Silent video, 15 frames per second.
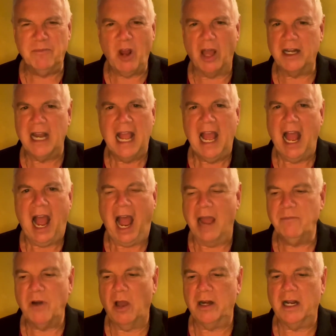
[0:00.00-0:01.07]
not
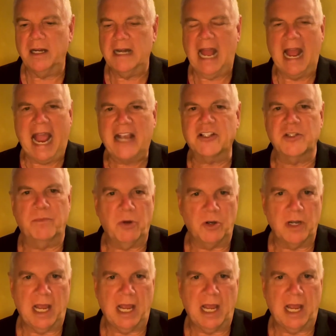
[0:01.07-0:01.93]
an expert.